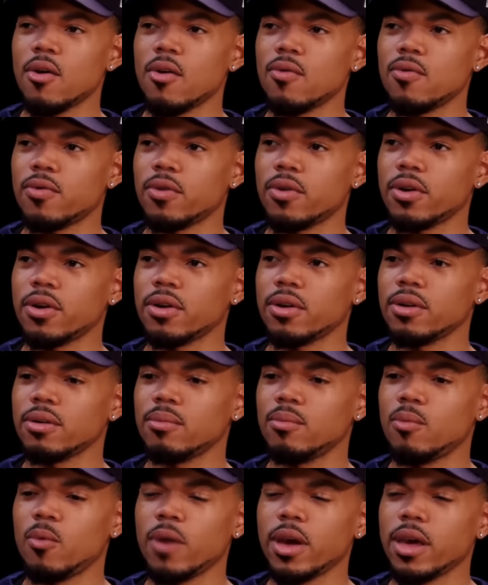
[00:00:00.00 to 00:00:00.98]
over,
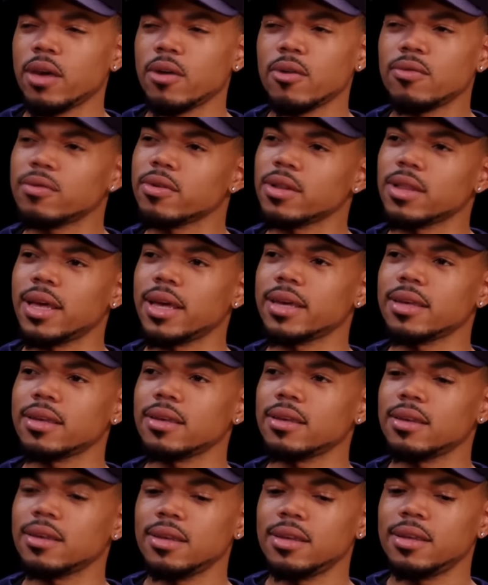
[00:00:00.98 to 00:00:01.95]
way over like
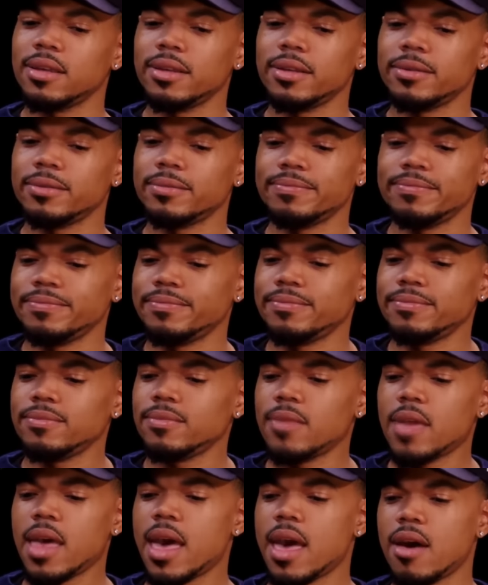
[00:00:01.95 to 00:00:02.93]

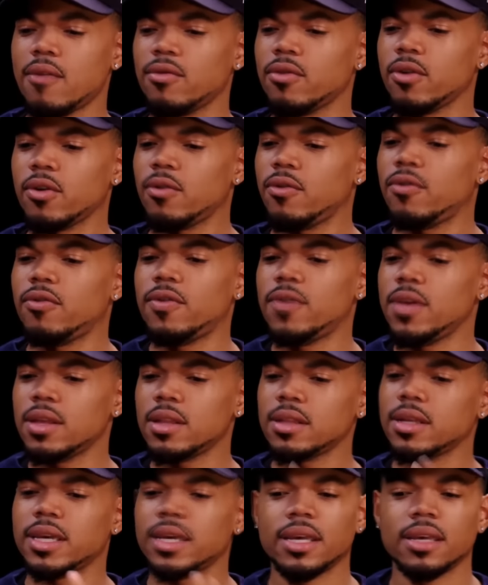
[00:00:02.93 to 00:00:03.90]
ever
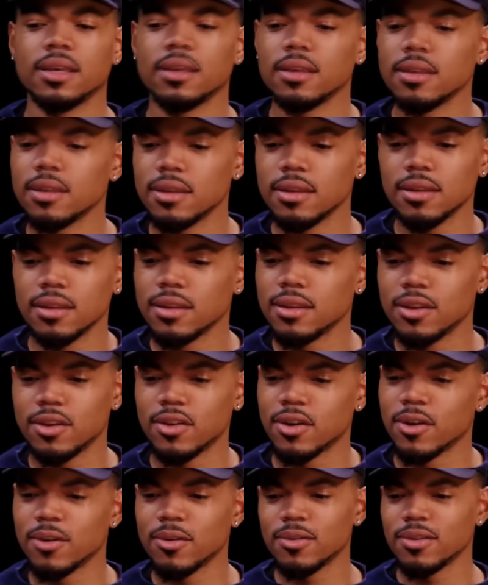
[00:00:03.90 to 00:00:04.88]
feeling, you
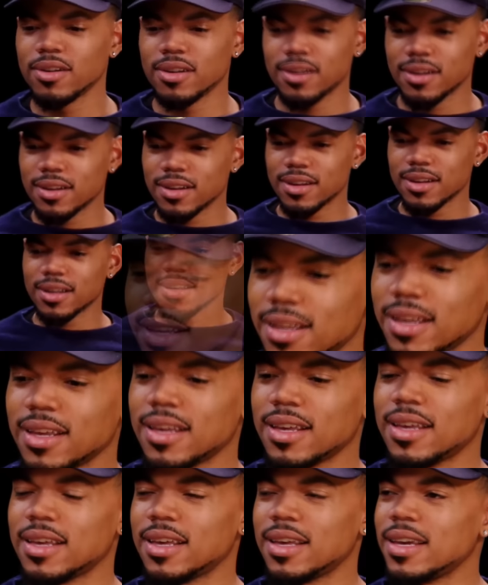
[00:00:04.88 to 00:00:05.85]
know,
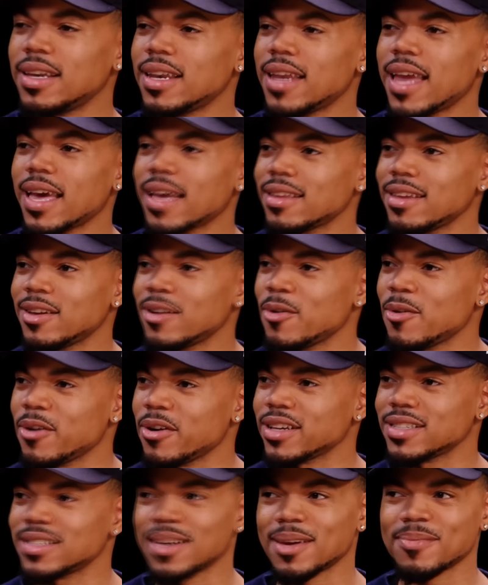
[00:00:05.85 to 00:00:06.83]
connected or
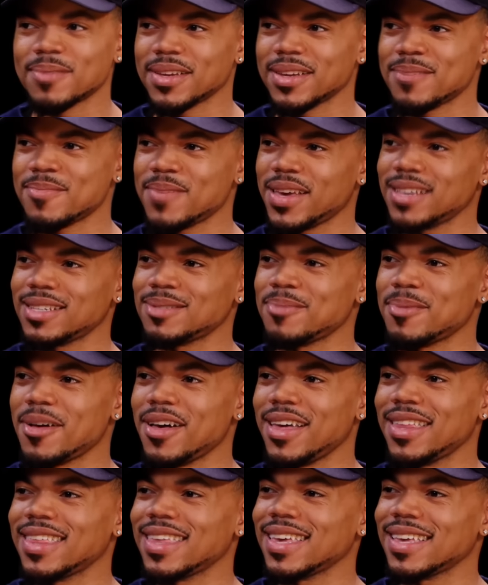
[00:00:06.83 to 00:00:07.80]
accepted in baseball.
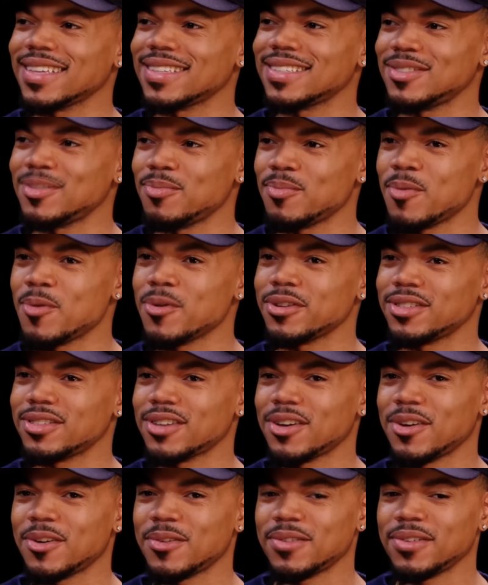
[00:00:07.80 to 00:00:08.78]
I think it's more
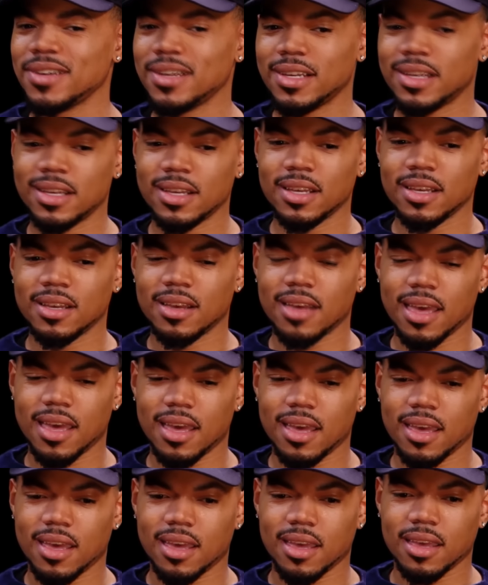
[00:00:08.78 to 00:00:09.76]
so
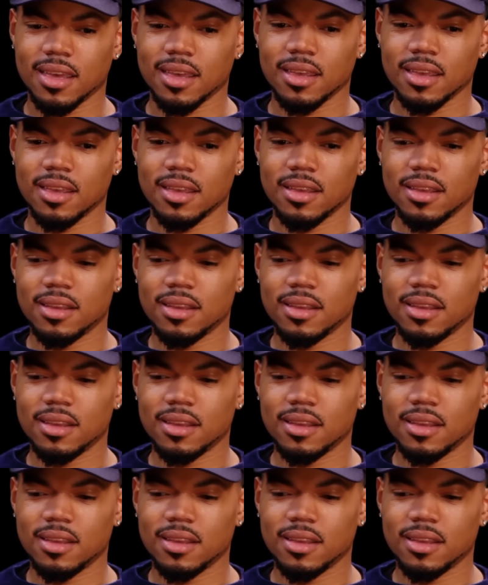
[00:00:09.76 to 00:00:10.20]
a,